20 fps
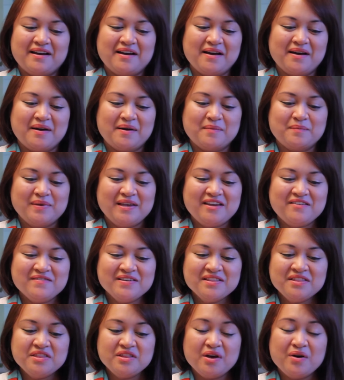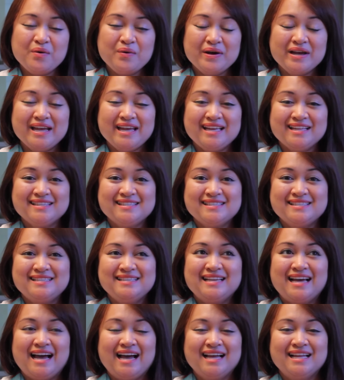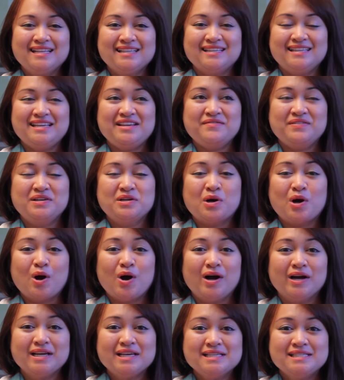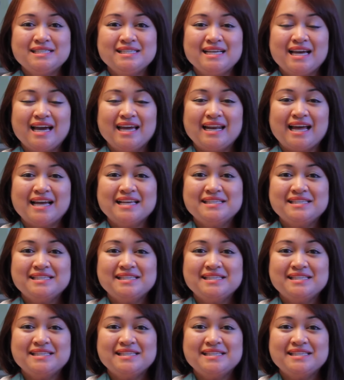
Um, even though it's not even August yet,